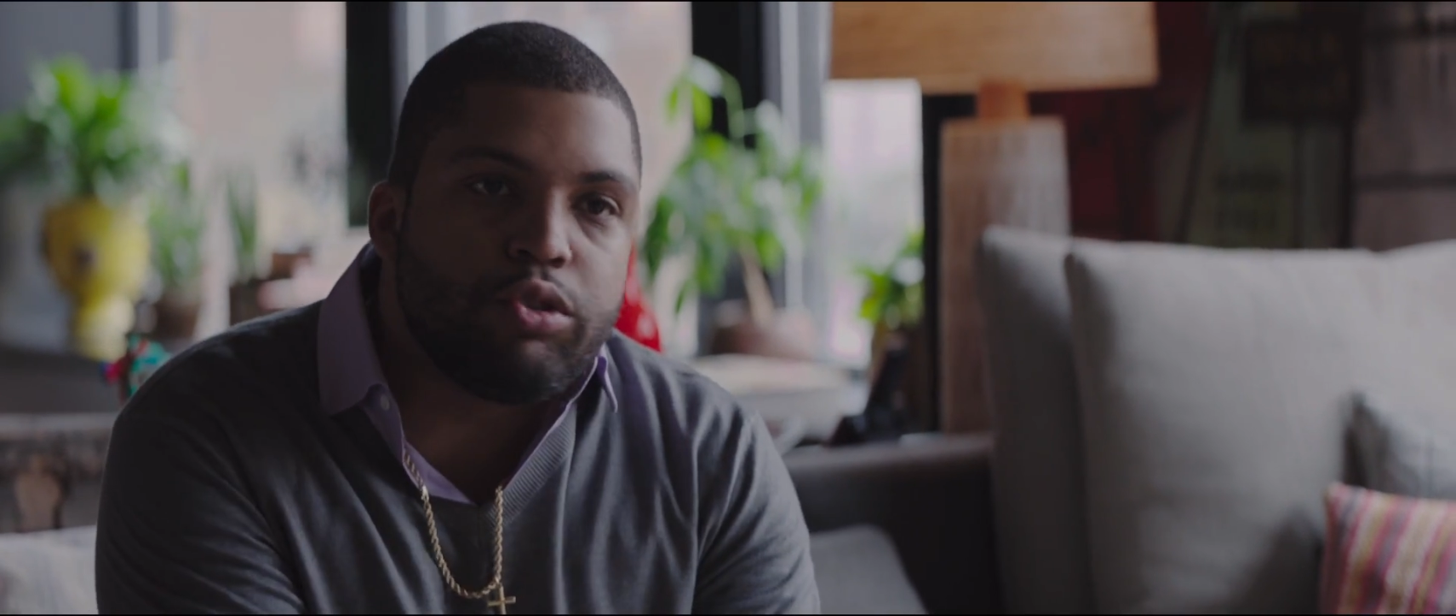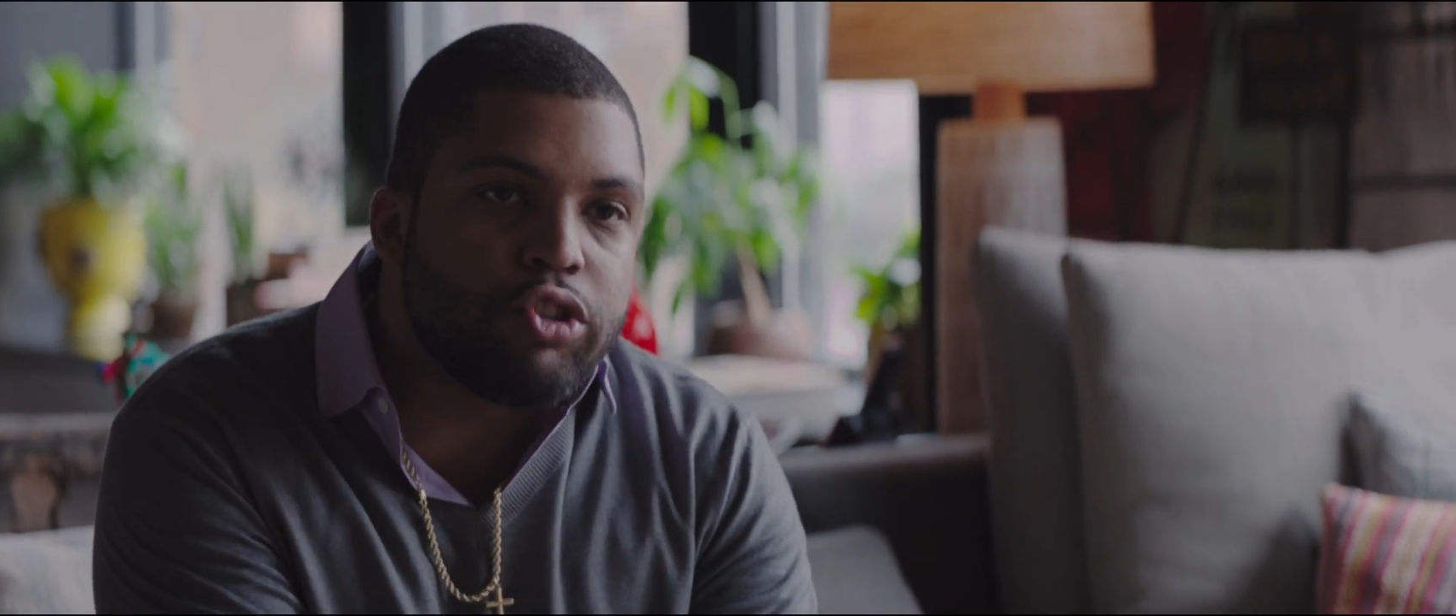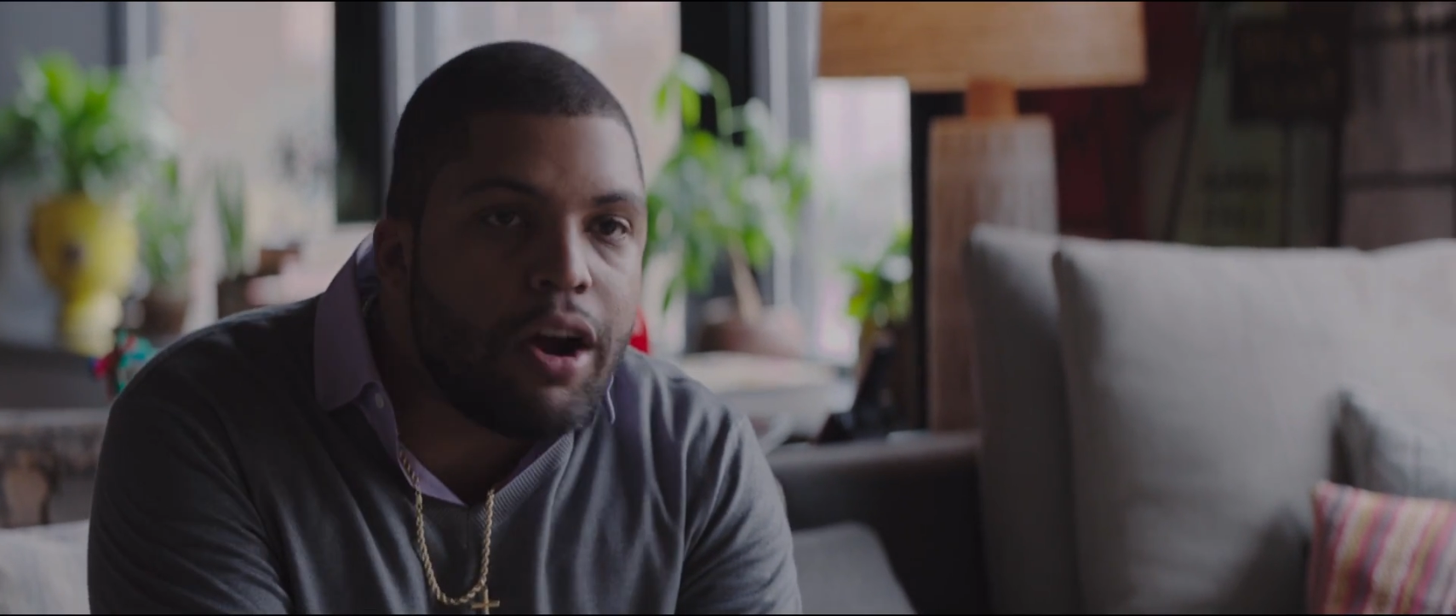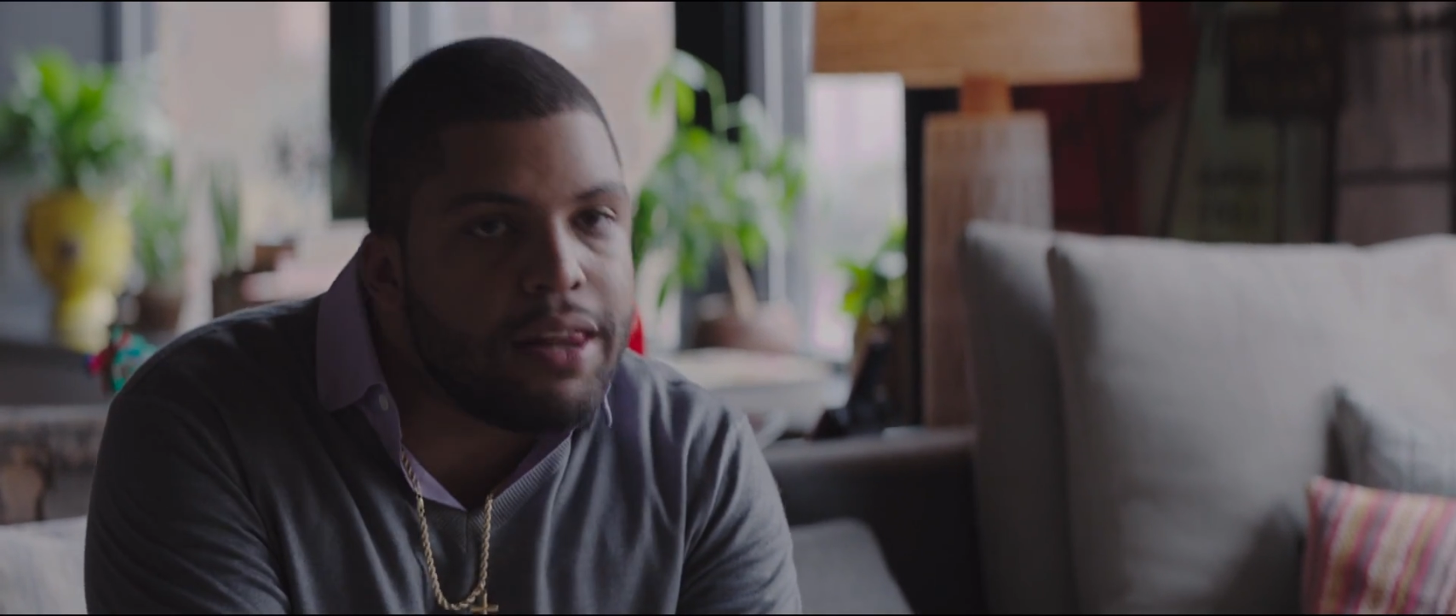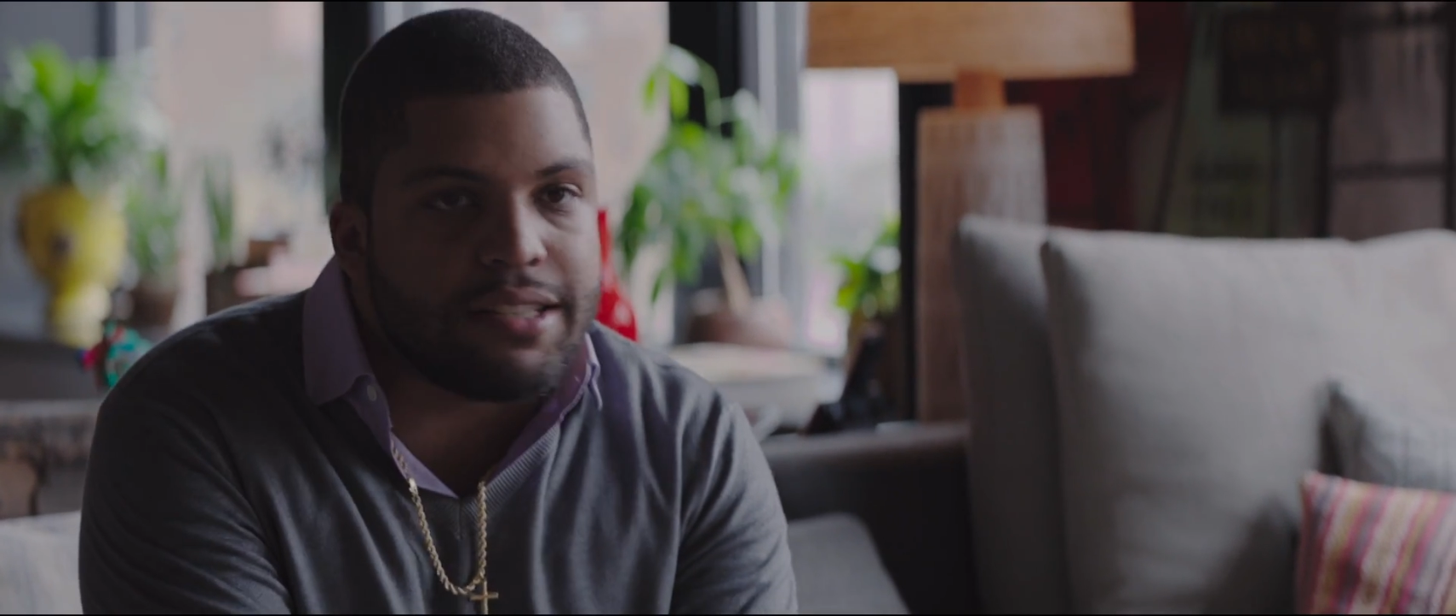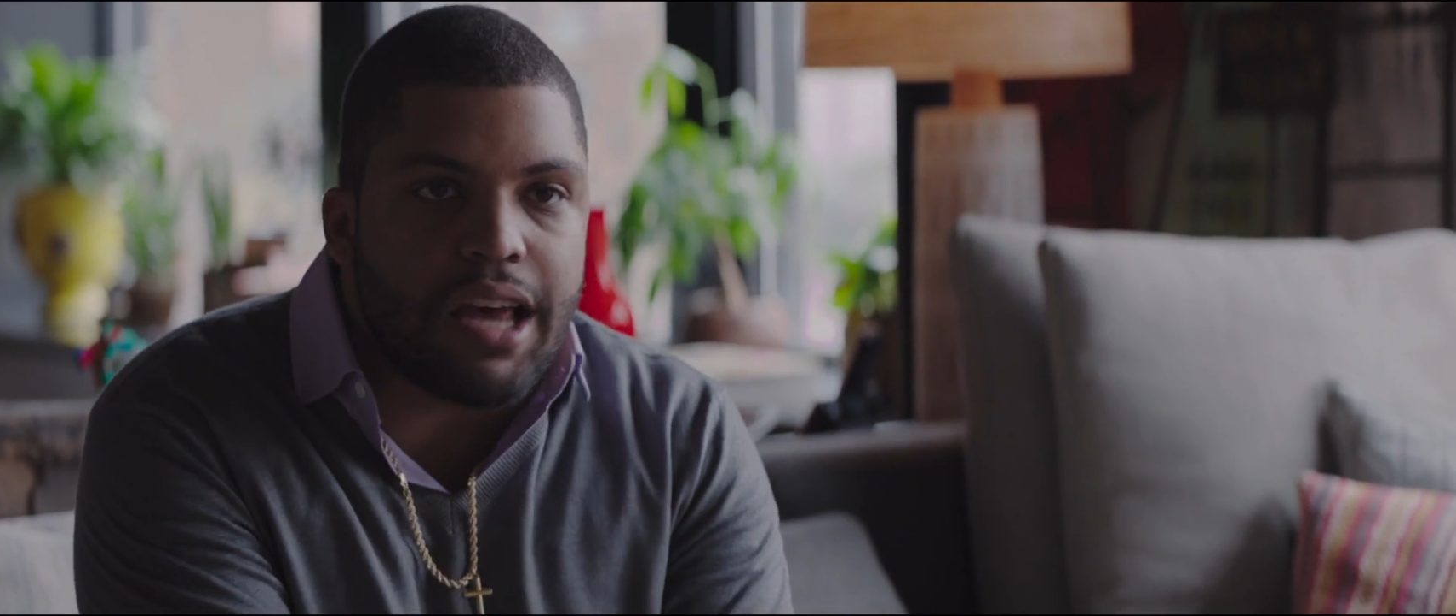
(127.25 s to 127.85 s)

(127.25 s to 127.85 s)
Charlotte's